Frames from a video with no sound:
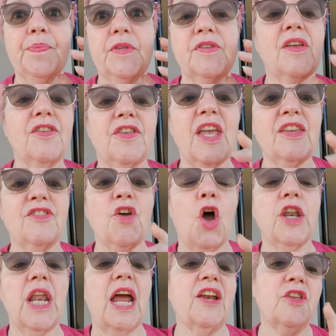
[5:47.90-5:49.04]
success
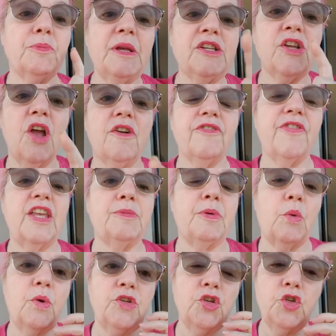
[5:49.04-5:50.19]
online, especially on
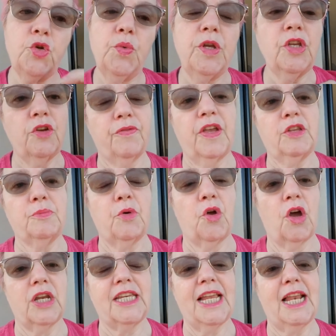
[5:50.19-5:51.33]
Facebook, when you're doing your Facebook
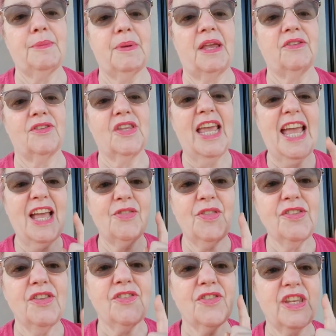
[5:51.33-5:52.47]
on a daily basis,
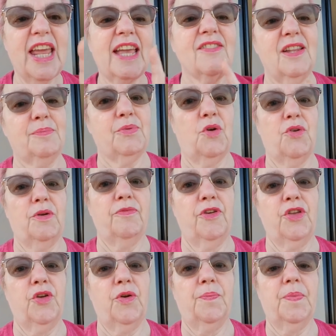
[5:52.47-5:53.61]
this is an excellent program for
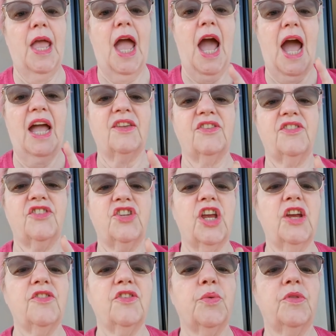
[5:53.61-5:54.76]
you. I
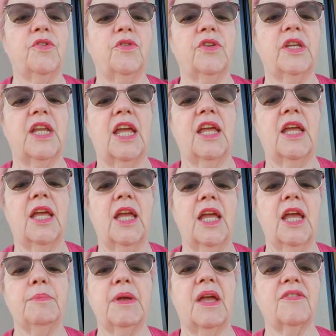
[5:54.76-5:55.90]
share this with you today
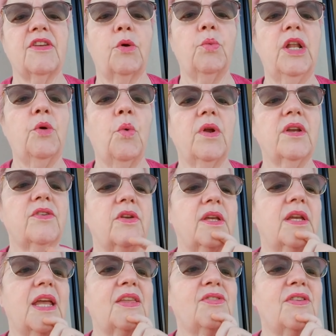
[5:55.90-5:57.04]
because I really wanted to
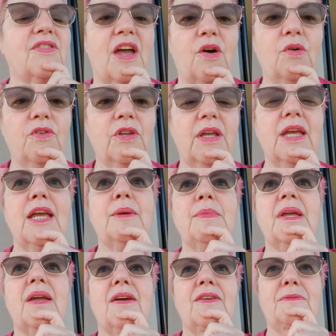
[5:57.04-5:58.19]
get this out,
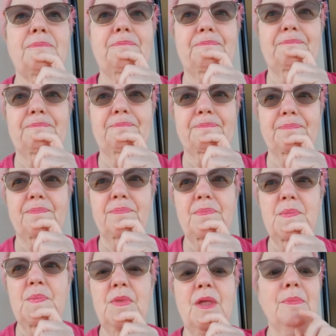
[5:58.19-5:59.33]
because
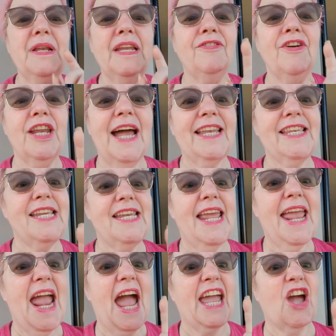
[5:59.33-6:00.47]
believe it or not,
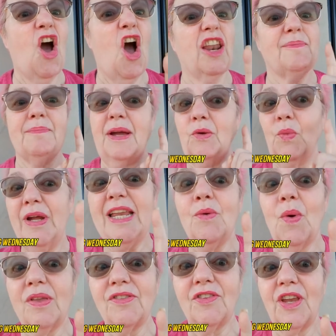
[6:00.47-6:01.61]
today I call it my Winning
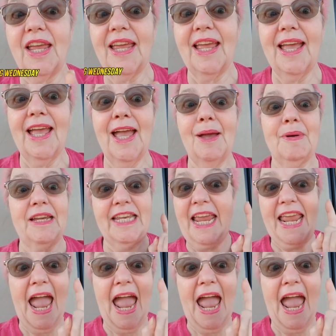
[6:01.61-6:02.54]
Wednesday, my Take